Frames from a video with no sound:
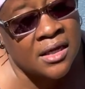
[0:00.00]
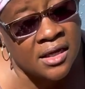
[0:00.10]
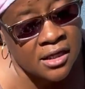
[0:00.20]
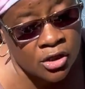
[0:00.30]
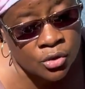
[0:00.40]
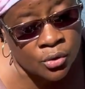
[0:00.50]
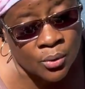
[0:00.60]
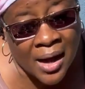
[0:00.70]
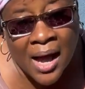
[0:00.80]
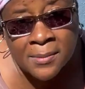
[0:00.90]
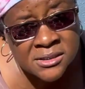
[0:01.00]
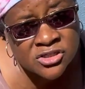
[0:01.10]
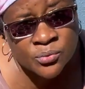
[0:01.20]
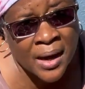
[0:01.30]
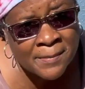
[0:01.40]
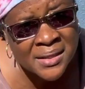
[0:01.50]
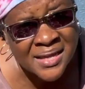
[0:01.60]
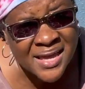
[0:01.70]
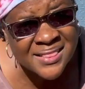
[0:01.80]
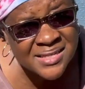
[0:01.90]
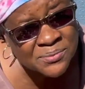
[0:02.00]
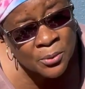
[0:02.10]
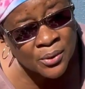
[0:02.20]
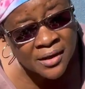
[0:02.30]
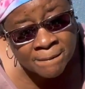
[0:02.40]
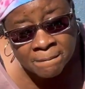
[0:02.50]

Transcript: Anywho, I'm just rambling at this point.